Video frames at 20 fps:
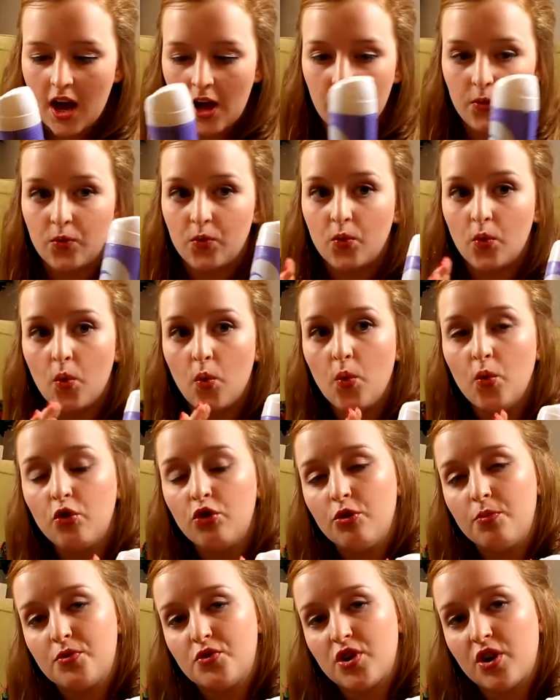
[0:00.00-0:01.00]
And all
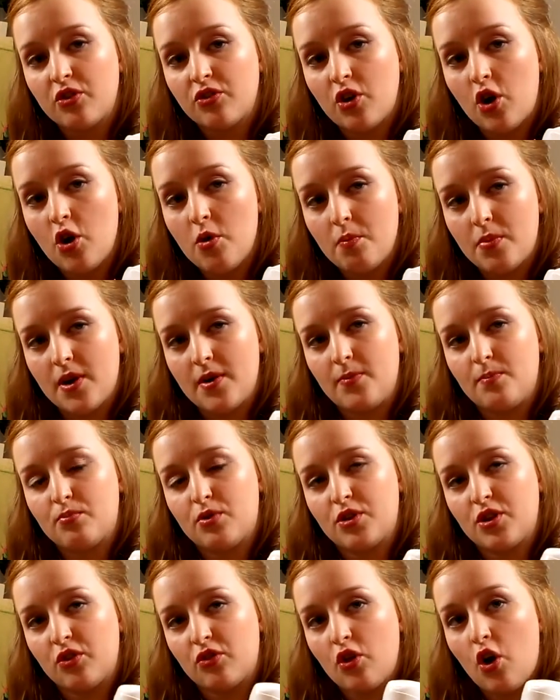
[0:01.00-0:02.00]
Superdrug's own brand
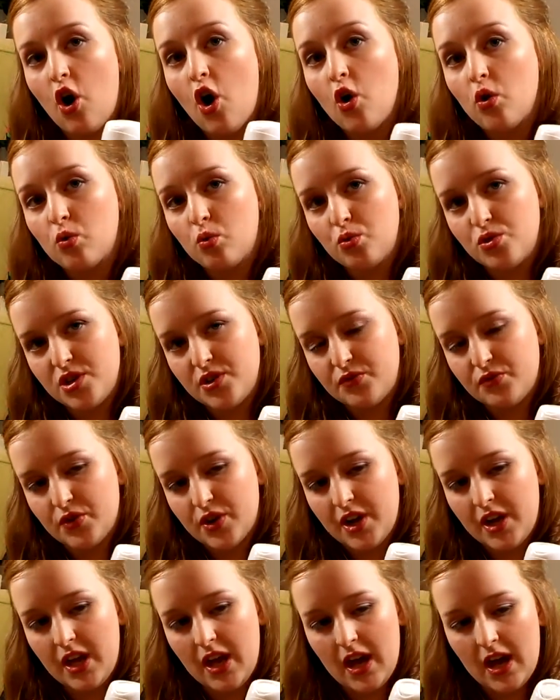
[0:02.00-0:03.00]
products are cruelty
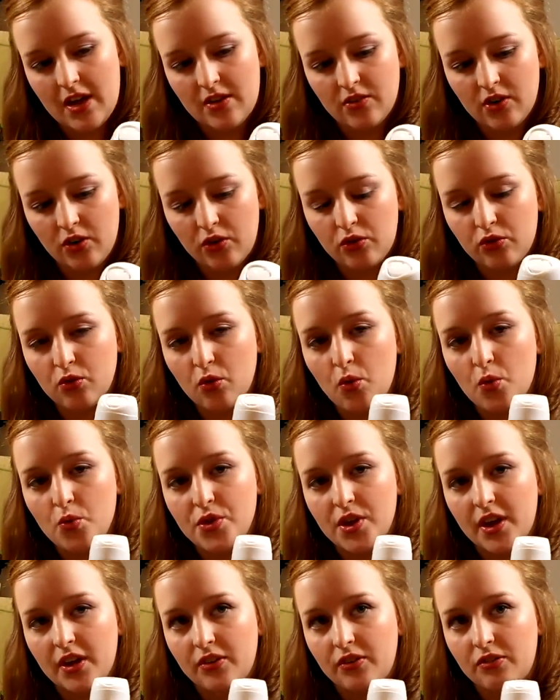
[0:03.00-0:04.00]
free, and I saw
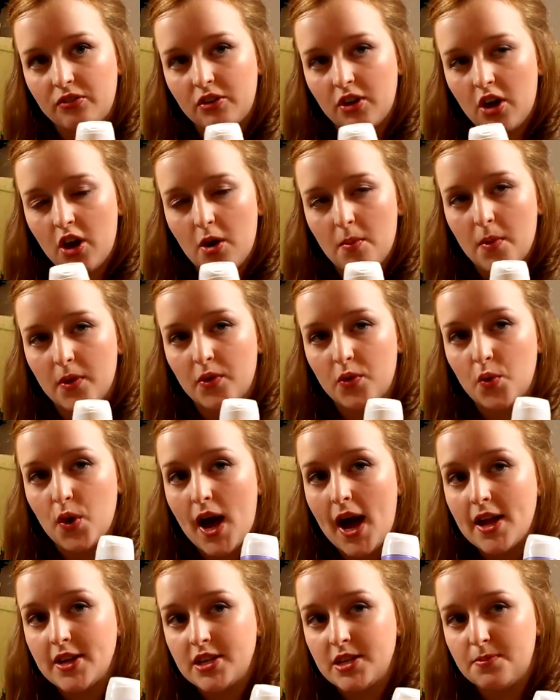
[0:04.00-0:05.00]
this, I thought
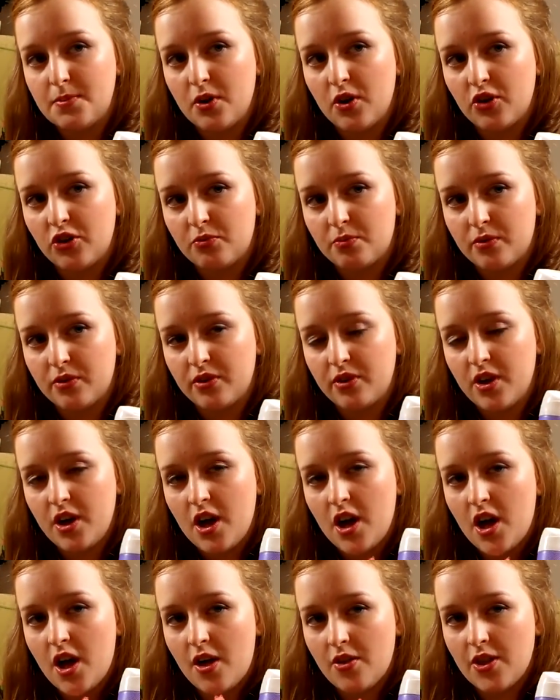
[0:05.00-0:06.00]
antiperspirant,
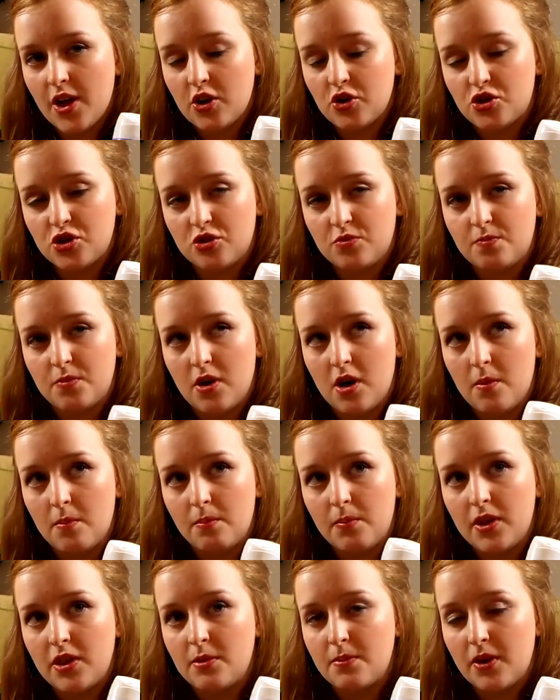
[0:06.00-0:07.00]
that should
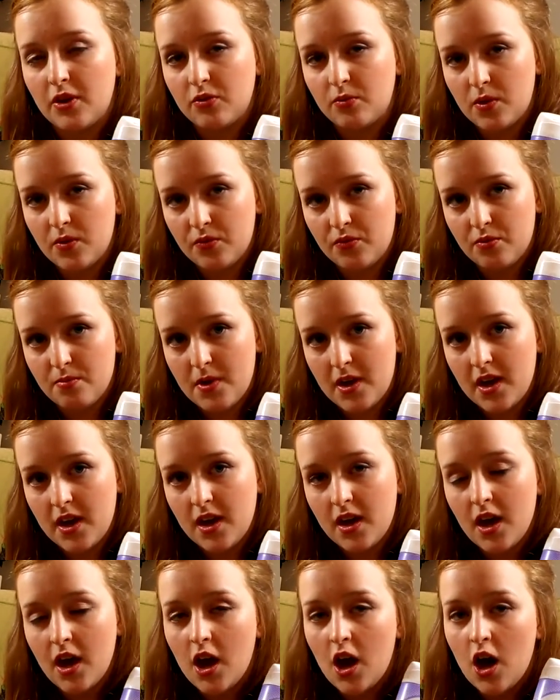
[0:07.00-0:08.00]
be the best one for
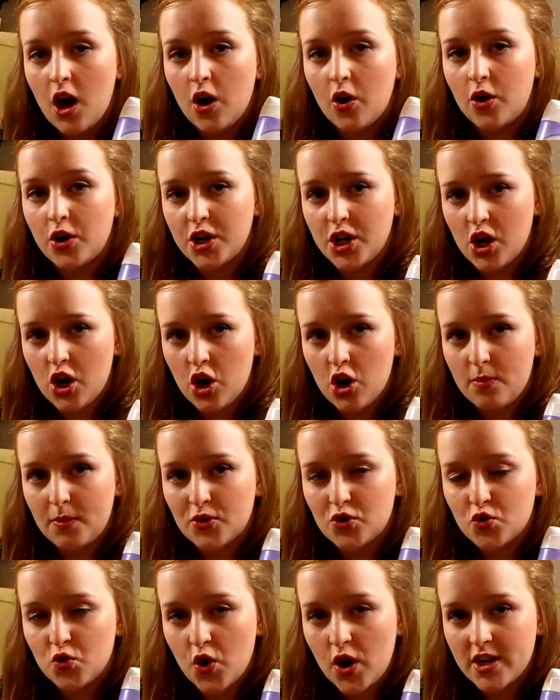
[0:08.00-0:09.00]
me. Got it at home,
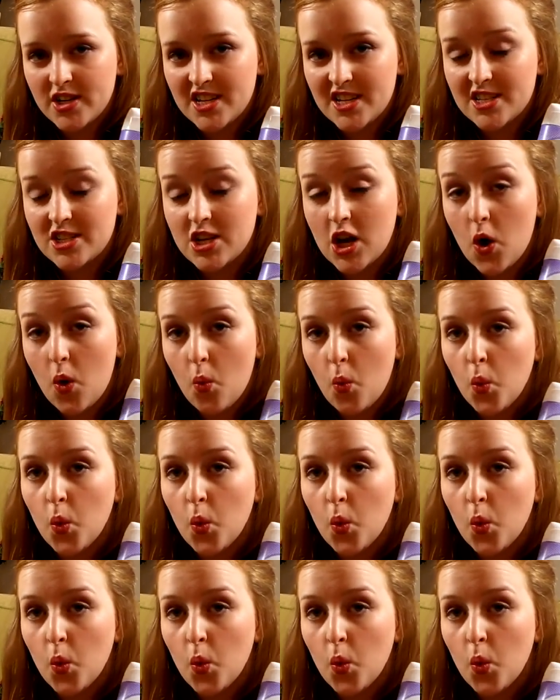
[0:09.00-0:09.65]
I tried it.